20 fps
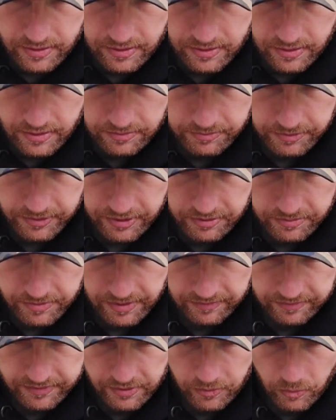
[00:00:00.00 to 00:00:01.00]
and we're going to be
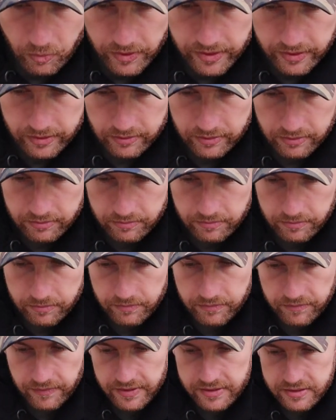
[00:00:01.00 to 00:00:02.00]
having the wheel
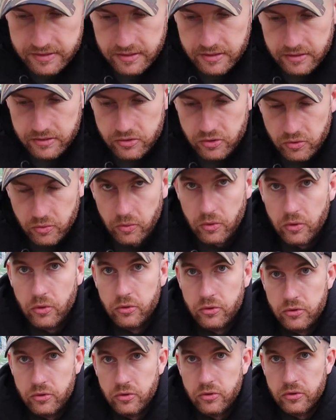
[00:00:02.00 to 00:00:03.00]
facing
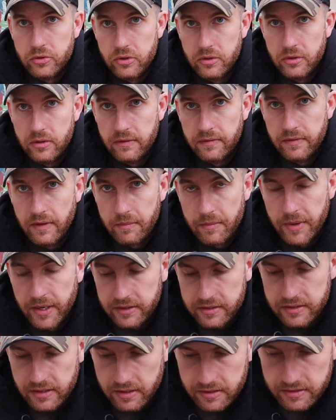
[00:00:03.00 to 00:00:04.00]
towards us, if that
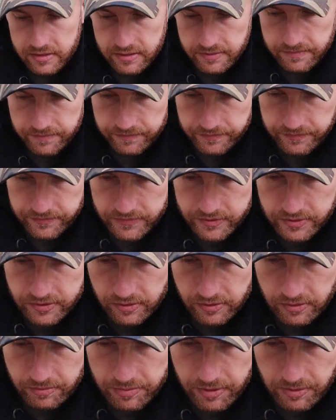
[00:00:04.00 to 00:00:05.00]
makes sense. So
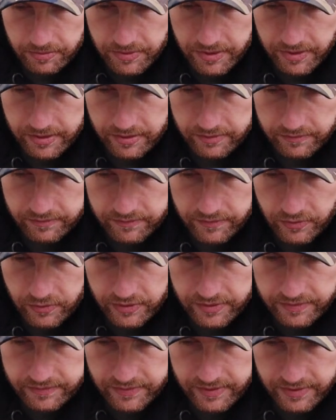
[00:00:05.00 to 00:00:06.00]
I'll pop that in at
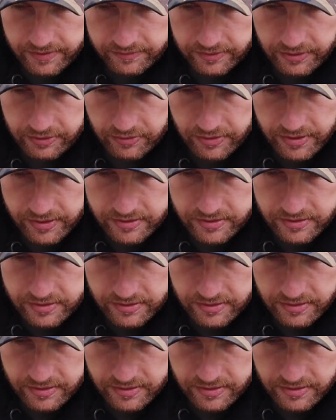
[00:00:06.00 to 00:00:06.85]
45 degrees,